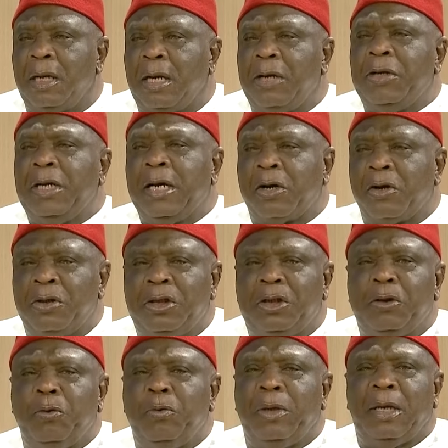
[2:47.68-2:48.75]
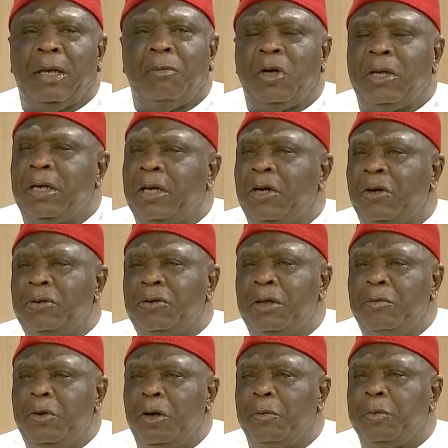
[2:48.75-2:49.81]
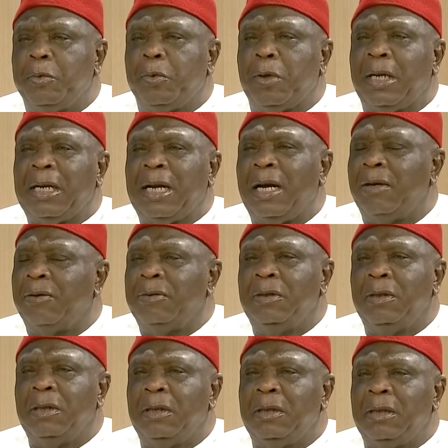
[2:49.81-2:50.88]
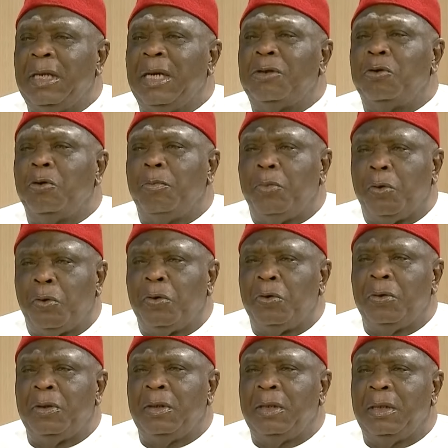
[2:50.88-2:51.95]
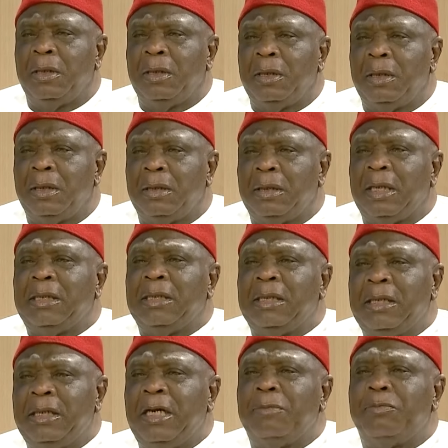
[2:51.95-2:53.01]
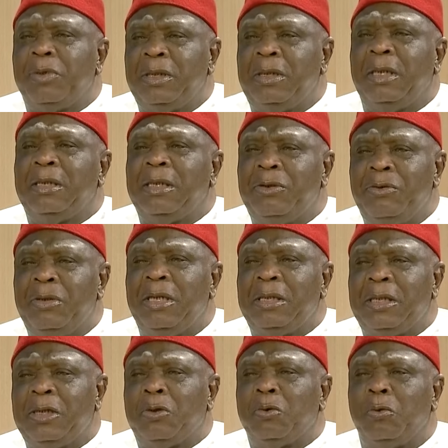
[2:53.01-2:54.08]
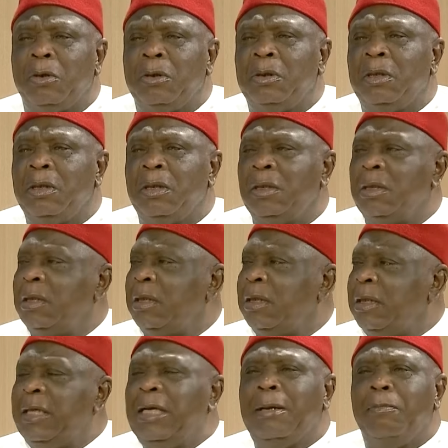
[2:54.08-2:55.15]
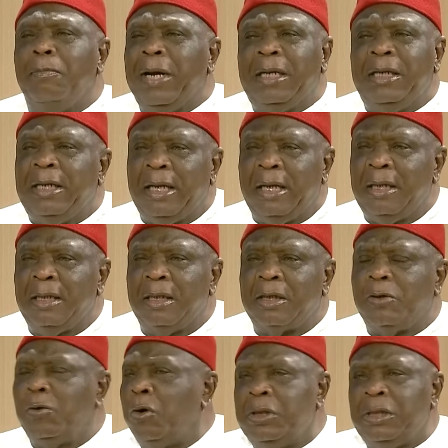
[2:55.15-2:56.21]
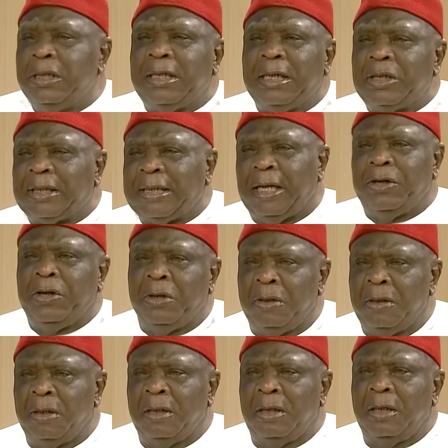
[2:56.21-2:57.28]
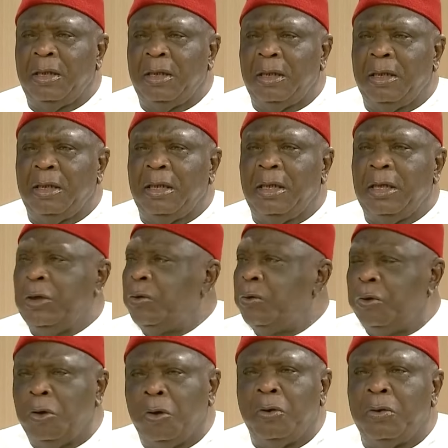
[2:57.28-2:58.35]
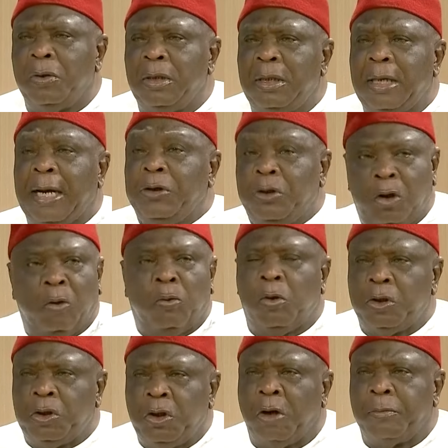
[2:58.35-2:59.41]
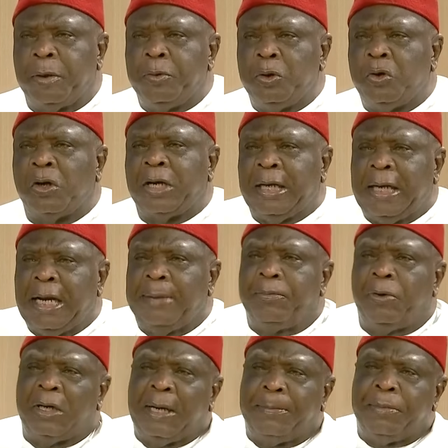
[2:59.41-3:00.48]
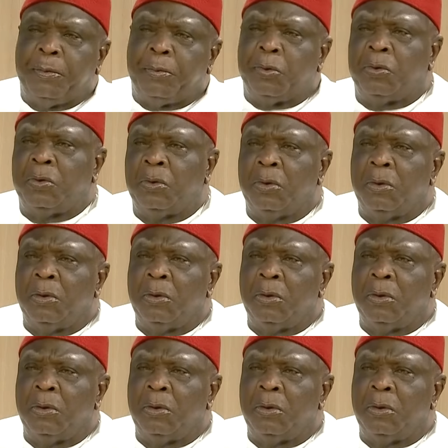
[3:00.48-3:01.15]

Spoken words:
And in a country where more than 100 million people are now, they are so poor that the Senate president is doing a 61-year birthday, closes a stadium in Uyo, and you don't want young people to kidnap other people.